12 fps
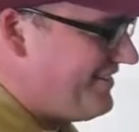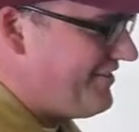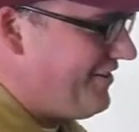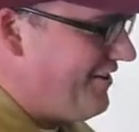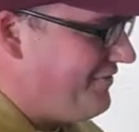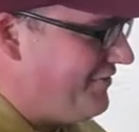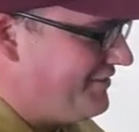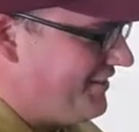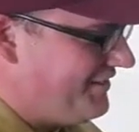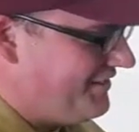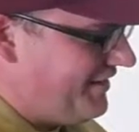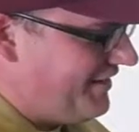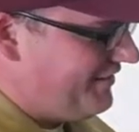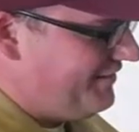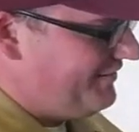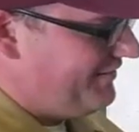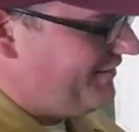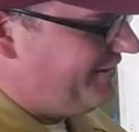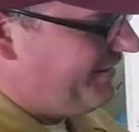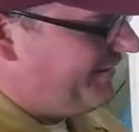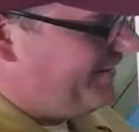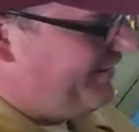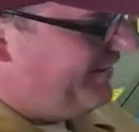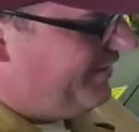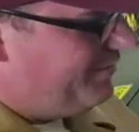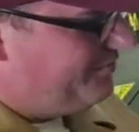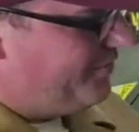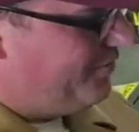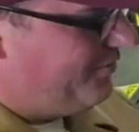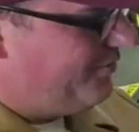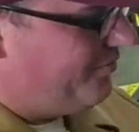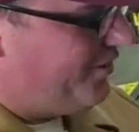this is our governor test stand. It's built with